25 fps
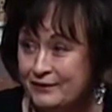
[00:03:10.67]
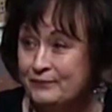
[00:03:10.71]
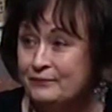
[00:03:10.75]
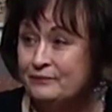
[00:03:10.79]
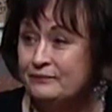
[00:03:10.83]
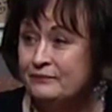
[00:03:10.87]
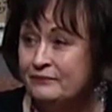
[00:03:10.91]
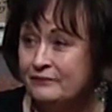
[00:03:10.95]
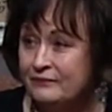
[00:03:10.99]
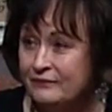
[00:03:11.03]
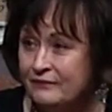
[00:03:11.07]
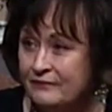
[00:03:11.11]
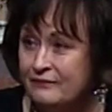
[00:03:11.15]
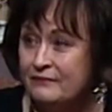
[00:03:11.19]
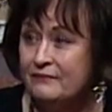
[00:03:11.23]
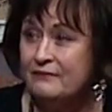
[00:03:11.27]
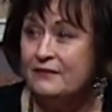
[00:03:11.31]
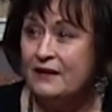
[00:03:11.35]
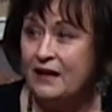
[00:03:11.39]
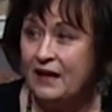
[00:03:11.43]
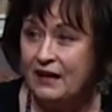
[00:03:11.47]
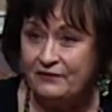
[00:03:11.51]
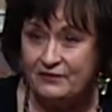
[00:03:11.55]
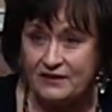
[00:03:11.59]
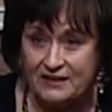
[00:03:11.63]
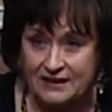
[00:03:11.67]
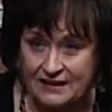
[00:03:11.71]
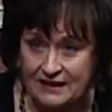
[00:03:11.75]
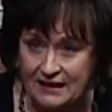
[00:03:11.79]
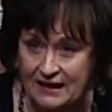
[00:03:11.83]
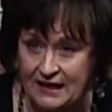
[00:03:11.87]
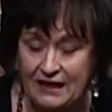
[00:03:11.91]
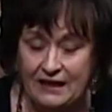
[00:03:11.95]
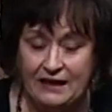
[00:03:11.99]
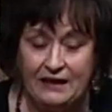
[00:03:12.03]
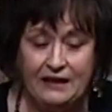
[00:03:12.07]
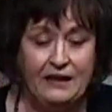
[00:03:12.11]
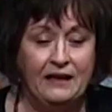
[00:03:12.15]
Amen. I've
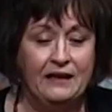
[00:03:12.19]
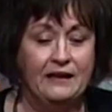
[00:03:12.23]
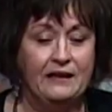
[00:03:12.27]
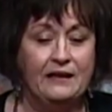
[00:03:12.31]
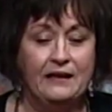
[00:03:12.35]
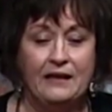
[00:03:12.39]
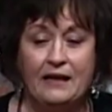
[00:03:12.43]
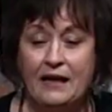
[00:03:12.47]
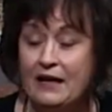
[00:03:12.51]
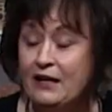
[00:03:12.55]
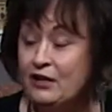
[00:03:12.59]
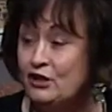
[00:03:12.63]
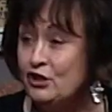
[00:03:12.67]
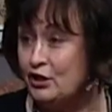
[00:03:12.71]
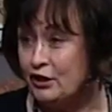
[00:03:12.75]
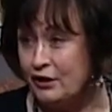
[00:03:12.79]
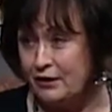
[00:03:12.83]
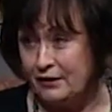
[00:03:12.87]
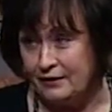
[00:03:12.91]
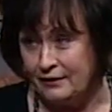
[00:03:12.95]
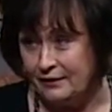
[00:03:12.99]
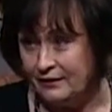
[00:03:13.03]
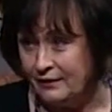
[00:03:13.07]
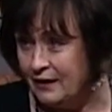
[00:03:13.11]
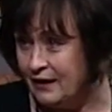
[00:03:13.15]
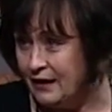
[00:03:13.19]
seen in the nation